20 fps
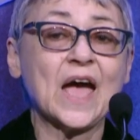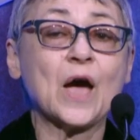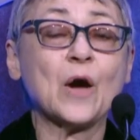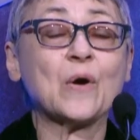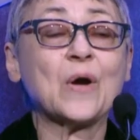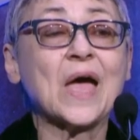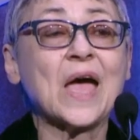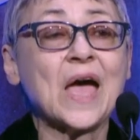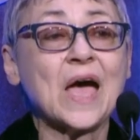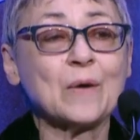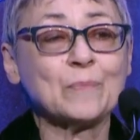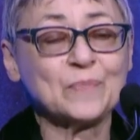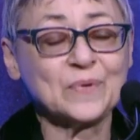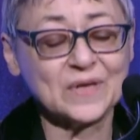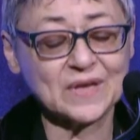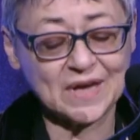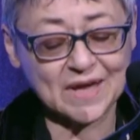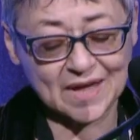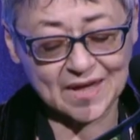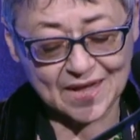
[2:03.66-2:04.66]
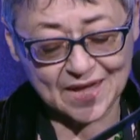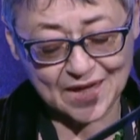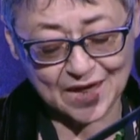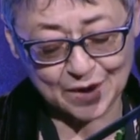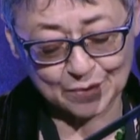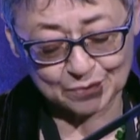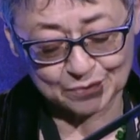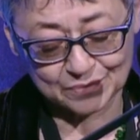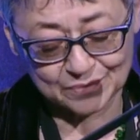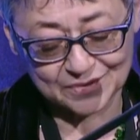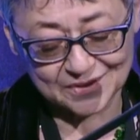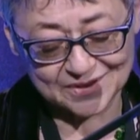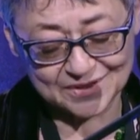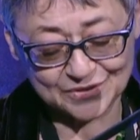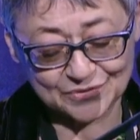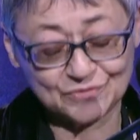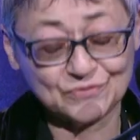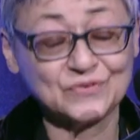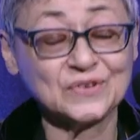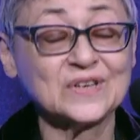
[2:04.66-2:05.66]
how happy I am
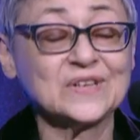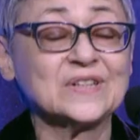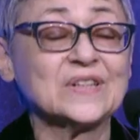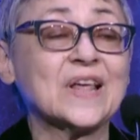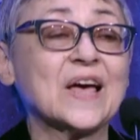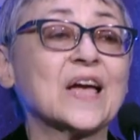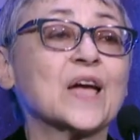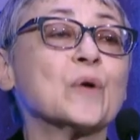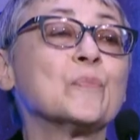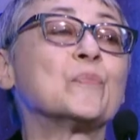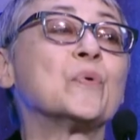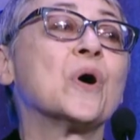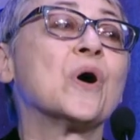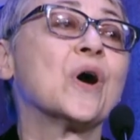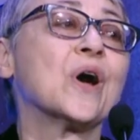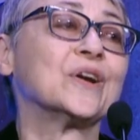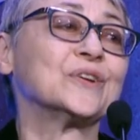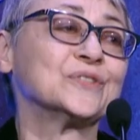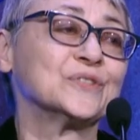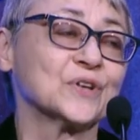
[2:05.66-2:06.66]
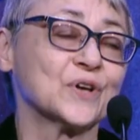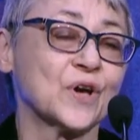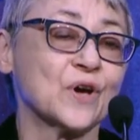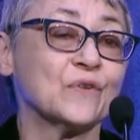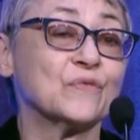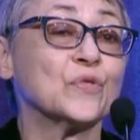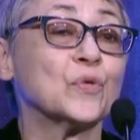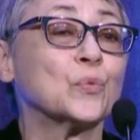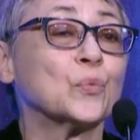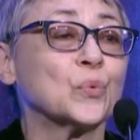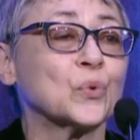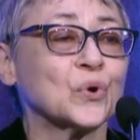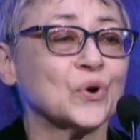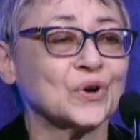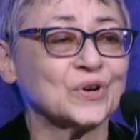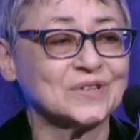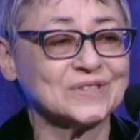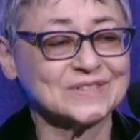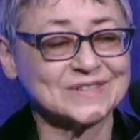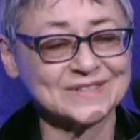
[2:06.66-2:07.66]
to feel like a part of the
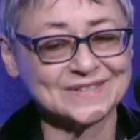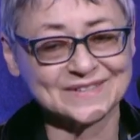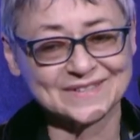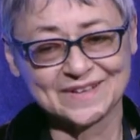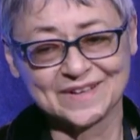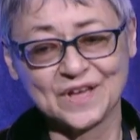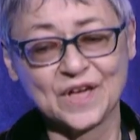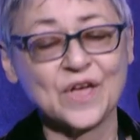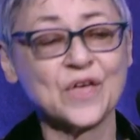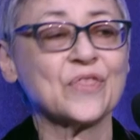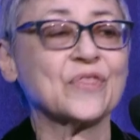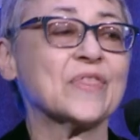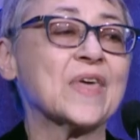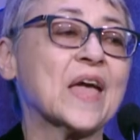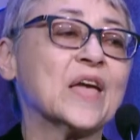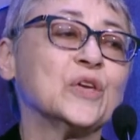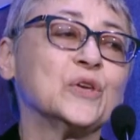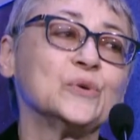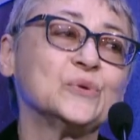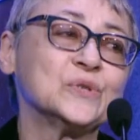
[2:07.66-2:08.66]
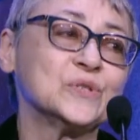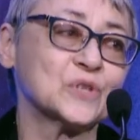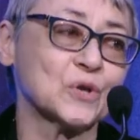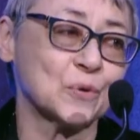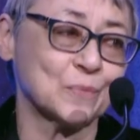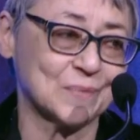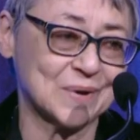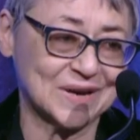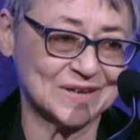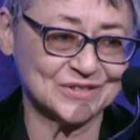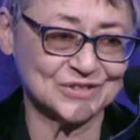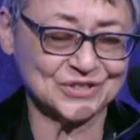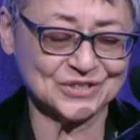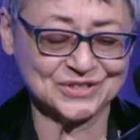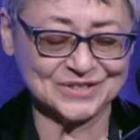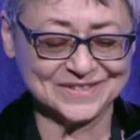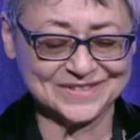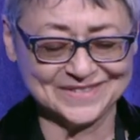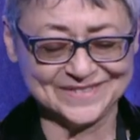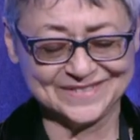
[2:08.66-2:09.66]
world. Thank you so
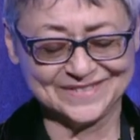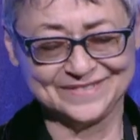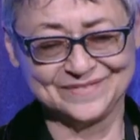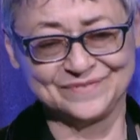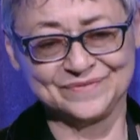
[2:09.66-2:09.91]
much.